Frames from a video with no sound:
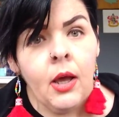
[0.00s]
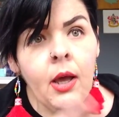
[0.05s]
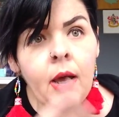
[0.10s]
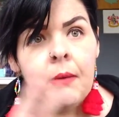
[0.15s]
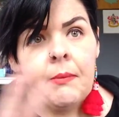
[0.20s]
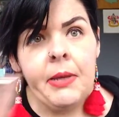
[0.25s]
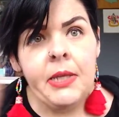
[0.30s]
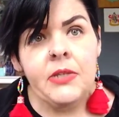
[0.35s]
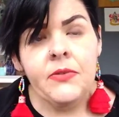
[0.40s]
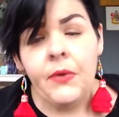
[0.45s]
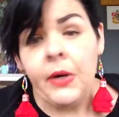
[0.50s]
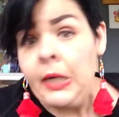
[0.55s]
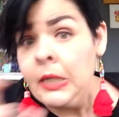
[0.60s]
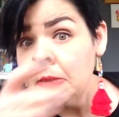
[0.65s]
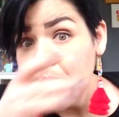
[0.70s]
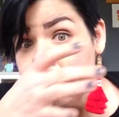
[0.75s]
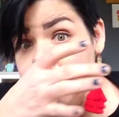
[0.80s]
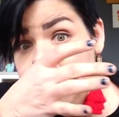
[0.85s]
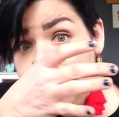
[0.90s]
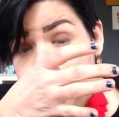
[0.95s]
As far
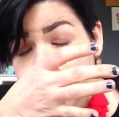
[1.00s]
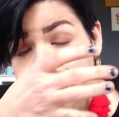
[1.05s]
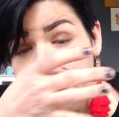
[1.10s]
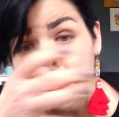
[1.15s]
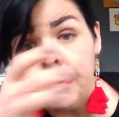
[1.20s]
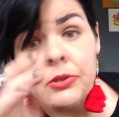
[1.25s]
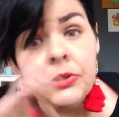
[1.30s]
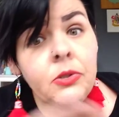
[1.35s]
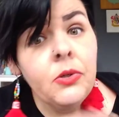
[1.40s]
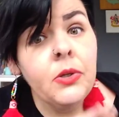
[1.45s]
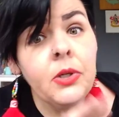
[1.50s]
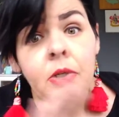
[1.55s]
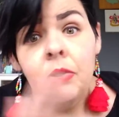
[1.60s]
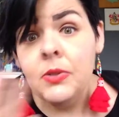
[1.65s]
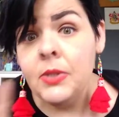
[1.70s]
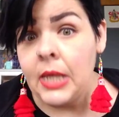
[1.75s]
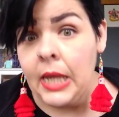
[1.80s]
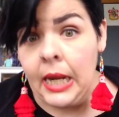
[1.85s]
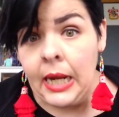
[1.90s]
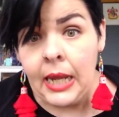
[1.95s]
as materials, you can
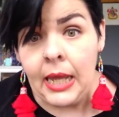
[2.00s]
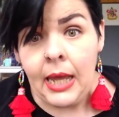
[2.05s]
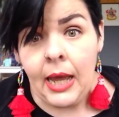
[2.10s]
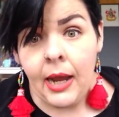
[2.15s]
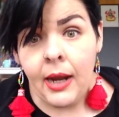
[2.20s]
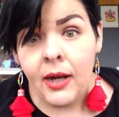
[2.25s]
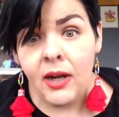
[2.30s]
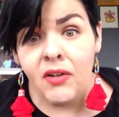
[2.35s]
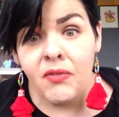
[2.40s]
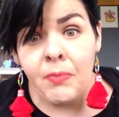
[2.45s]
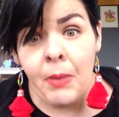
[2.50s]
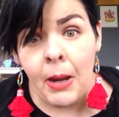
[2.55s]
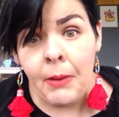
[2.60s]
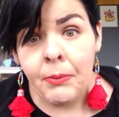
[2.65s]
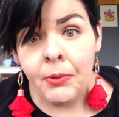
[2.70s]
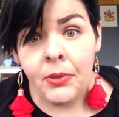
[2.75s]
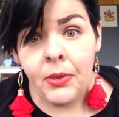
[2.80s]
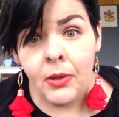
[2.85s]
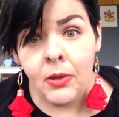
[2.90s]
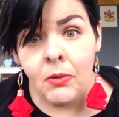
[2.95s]
use any kind of
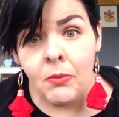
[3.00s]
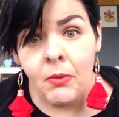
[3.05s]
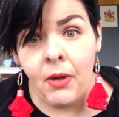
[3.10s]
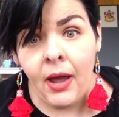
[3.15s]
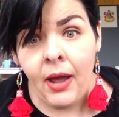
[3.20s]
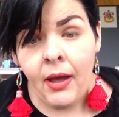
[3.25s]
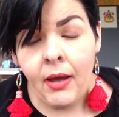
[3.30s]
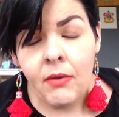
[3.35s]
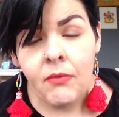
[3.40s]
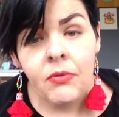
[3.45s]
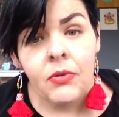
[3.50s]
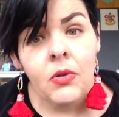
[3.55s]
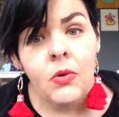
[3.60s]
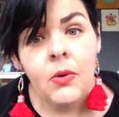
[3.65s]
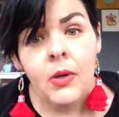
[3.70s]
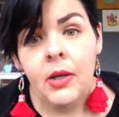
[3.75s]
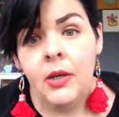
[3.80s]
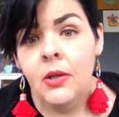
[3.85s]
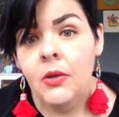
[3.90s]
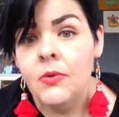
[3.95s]
paper that you have. You
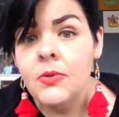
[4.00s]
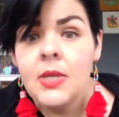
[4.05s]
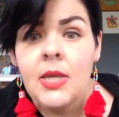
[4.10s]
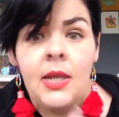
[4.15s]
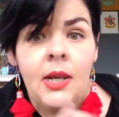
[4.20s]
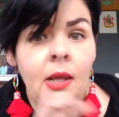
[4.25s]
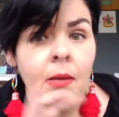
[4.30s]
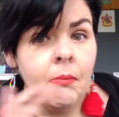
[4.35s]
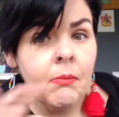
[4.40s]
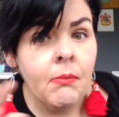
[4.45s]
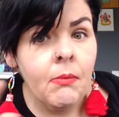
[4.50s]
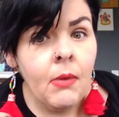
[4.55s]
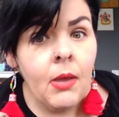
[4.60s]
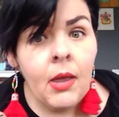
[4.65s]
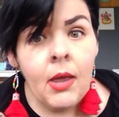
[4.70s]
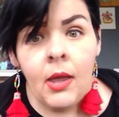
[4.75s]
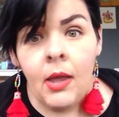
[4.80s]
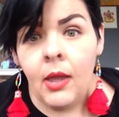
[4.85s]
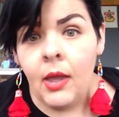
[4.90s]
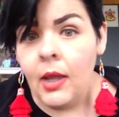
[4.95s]
can use
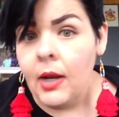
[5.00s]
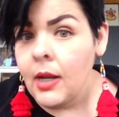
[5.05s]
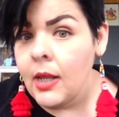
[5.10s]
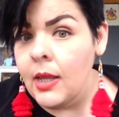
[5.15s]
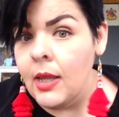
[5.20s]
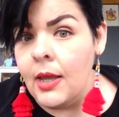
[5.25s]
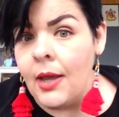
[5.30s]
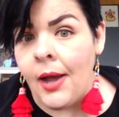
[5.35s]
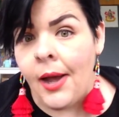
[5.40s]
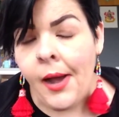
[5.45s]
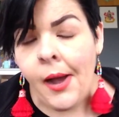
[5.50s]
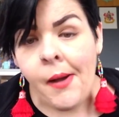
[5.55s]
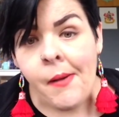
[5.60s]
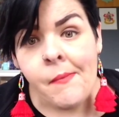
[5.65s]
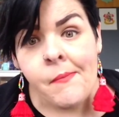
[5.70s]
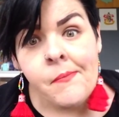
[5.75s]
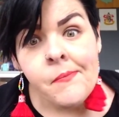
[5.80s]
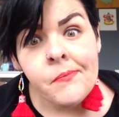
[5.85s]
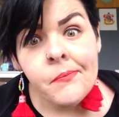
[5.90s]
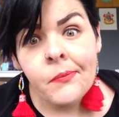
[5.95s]
any
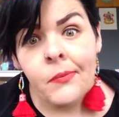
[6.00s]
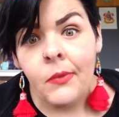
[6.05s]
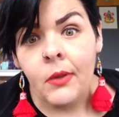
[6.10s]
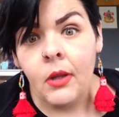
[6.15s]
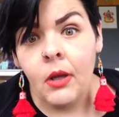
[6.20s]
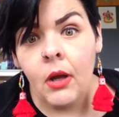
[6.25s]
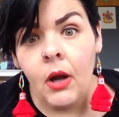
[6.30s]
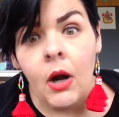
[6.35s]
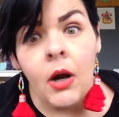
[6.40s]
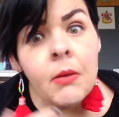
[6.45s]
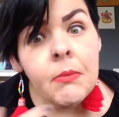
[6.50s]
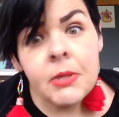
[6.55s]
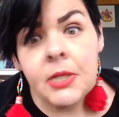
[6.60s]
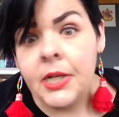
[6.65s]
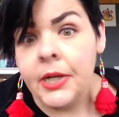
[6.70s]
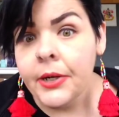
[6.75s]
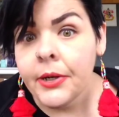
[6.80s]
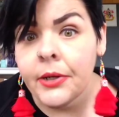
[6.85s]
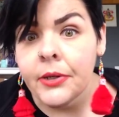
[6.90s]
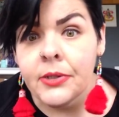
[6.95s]
art
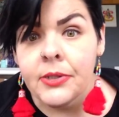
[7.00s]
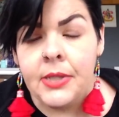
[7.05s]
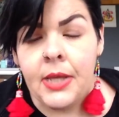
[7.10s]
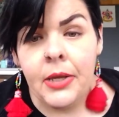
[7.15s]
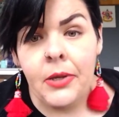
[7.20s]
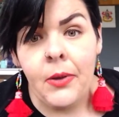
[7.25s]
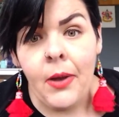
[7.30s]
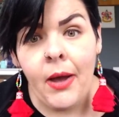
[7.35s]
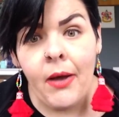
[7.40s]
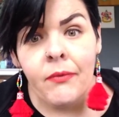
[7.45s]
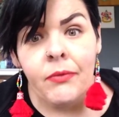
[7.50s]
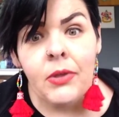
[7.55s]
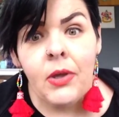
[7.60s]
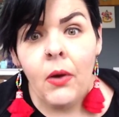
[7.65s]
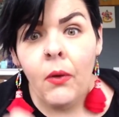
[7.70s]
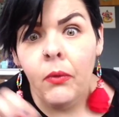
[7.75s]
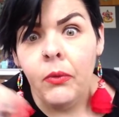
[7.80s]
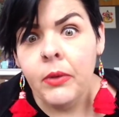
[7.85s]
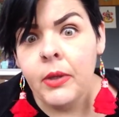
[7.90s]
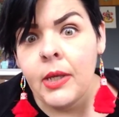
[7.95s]
materials that you have. The
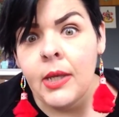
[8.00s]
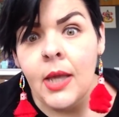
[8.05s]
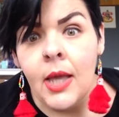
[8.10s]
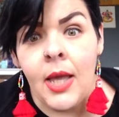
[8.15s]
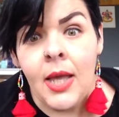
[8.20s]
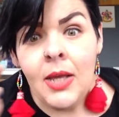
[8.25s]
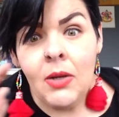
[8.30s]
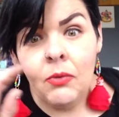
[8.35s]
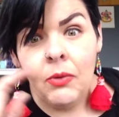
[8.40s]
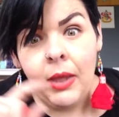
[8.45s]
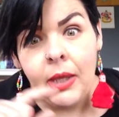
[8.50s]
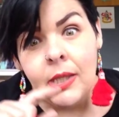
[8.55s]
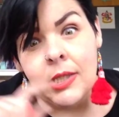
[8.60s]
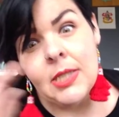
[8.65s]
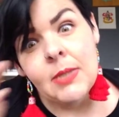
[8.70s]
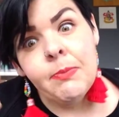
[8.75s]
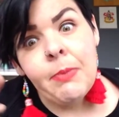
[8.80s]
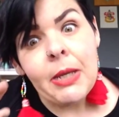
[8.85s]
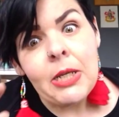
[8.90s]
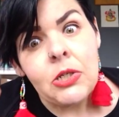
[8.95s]
only like
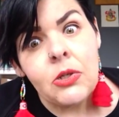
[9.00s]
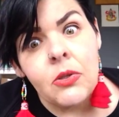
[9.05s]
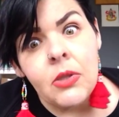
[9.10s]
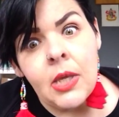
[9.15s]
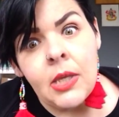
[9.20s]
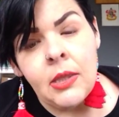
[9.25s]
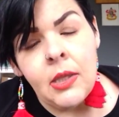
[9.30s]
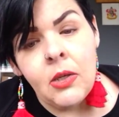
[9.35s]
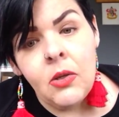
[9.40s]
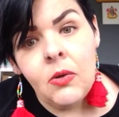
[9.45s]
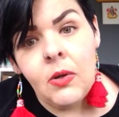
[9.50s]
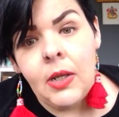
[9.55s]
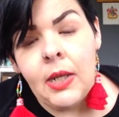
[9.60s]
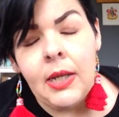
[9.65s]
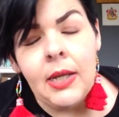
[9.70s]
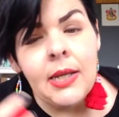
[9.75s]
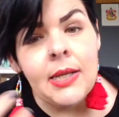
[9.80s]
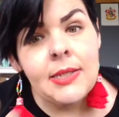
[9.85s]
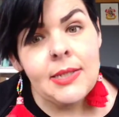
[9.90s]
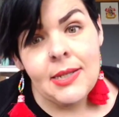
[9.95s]
special thing that you
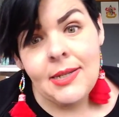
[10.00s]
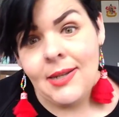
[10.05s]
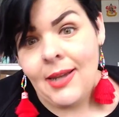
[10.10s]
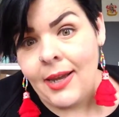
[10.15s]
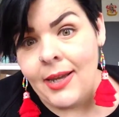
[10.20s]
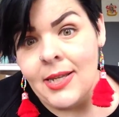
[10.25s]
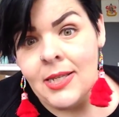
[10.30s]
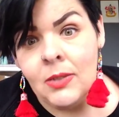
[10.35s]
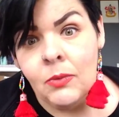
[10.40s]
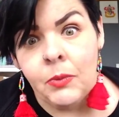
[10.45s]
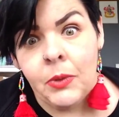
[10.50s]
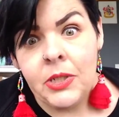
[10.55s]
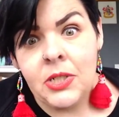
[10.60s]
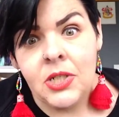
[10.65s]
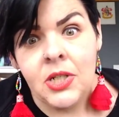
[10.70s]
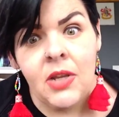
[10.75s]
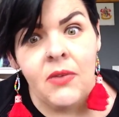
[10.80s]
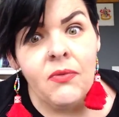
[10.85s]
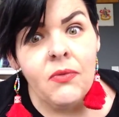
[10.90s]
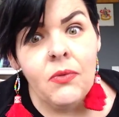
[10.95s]
need is a dice,
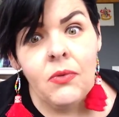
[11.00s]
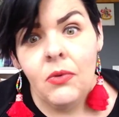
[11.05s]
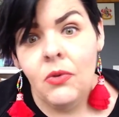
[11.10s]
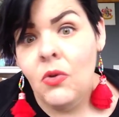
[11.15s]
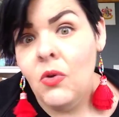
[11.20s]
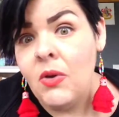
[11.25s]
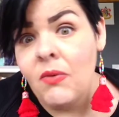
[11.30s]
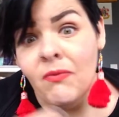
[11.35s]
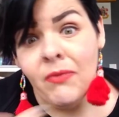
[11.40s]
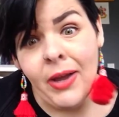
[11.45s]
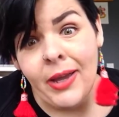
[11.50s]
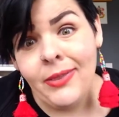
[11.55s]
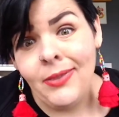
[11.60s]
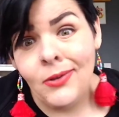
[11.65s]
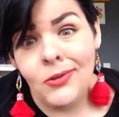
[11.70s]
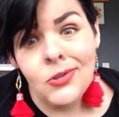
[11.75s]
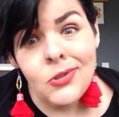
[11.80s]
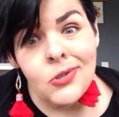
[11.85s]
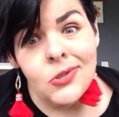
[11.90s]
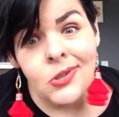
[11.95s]
which if you can find
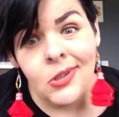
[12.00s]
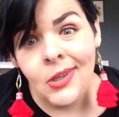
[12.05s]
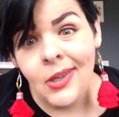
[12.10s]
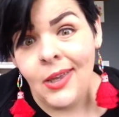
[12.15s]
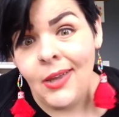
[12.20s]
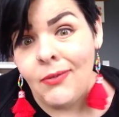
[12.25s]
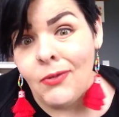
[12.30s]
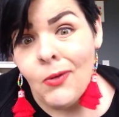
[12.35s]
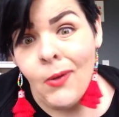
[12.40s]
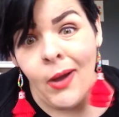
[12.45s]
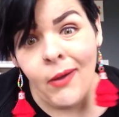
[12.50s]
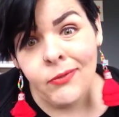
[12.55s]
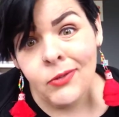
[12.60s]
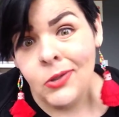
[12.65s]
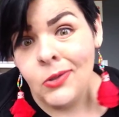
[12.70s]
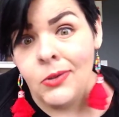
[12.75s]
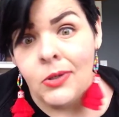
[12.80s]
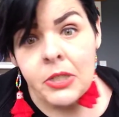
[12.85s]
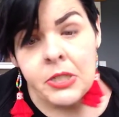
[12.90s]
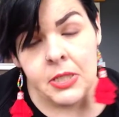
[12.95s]
those usually, if you have
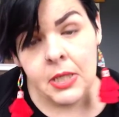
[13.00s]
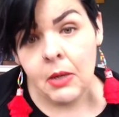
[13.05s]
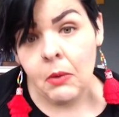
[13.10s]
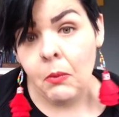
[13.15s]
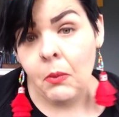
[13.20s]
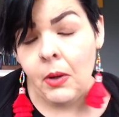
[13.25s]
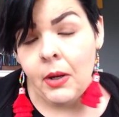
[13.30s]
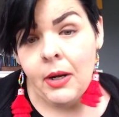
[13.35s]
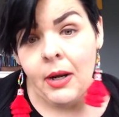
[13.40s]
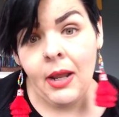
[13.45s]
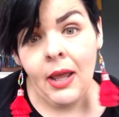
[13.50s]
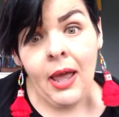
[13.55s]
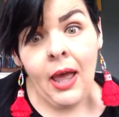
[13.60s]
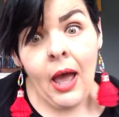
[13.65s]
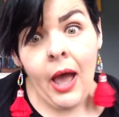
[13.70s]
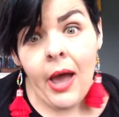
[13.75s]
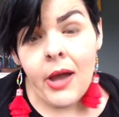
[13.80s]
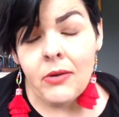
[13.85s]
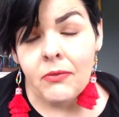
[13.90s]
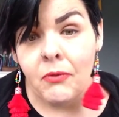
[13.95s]
to, just get one
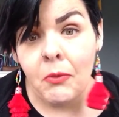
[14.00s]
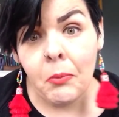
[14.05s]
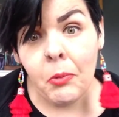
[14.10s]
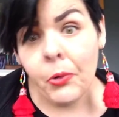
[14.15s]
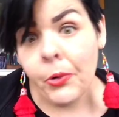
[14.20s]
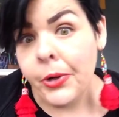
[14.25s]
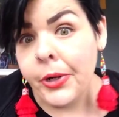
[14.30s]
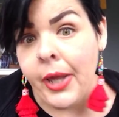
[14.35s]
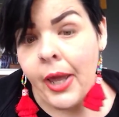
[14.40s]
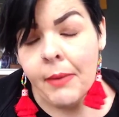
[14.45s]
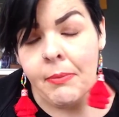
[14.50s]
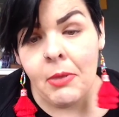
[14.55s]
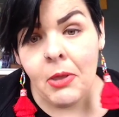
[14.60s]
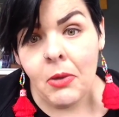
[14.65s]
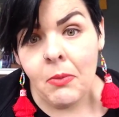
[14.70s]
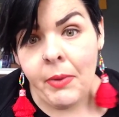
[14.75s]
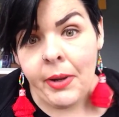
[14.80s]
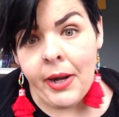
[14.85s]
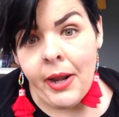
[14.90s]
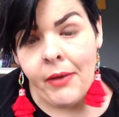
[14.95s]
out of a board game that
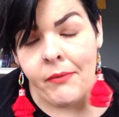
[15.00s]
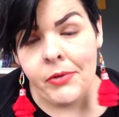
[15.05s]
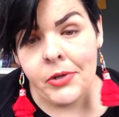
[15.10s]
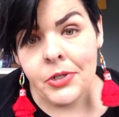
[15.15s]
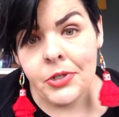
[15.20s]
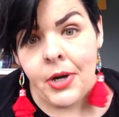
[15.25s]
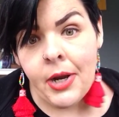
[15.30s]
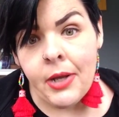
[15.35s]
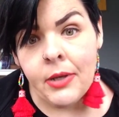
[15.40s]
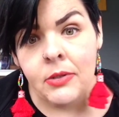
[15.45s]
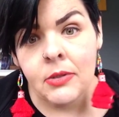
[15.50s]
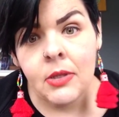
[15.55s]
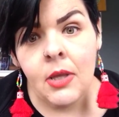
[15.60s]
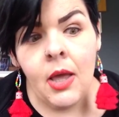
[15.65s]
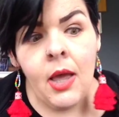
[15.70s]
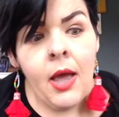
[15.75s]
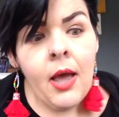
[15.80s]
you might have at your house.